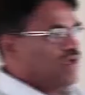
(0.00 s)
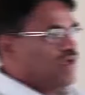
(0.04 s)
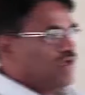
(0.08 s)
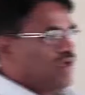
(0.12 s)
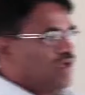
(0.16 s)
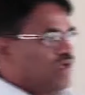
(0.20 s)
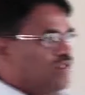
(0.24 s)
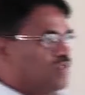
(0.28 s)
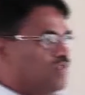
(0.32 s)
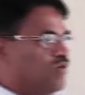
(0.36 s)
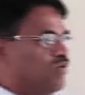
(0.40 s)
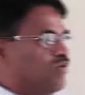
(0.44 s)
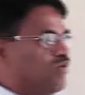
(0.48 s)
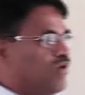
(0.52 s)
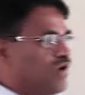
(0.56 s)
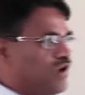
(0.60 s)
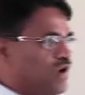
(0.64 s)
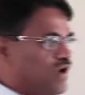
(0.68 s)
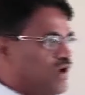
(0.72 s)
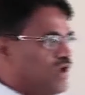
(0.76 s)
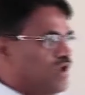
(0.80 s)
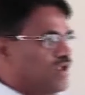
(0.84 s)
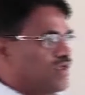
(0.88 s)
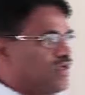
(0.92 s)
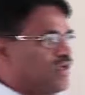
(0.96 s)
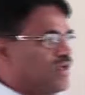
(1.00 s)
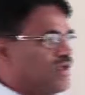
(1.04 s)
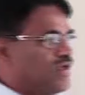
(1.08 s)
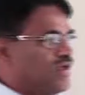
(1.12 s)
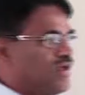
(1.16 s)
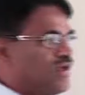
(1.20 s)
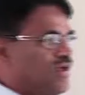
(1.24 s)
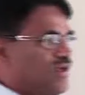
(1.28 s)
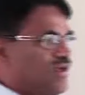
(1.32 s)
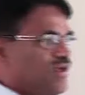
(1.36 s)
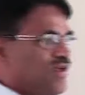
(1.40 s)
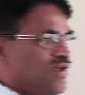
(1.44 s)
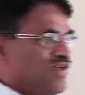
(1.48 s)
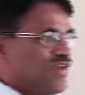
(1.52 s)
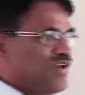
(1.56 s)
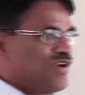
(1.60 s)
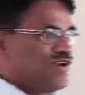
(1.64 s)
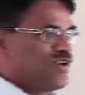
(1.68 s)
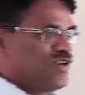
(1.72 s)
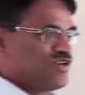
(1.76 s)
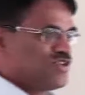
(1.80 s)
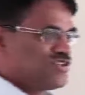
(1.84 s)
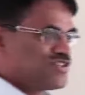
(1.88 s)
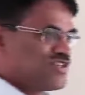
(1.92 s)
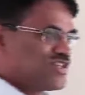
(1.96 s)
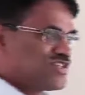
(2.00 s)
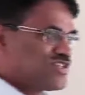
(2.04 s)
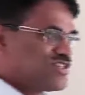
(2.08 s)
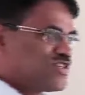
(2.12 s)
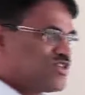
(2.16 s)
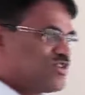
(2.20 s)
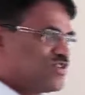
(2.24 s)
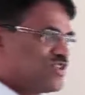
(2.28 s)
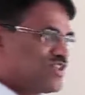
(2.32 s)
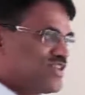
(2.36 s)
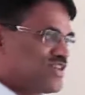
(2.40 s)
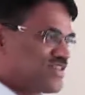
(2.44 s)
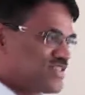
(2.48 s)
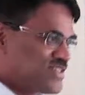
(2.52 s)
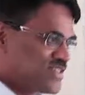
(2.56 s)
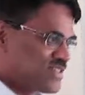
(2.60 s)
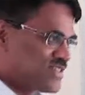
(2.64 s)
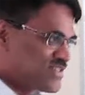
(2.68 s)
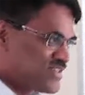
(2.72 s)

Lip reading: in the world reduces to this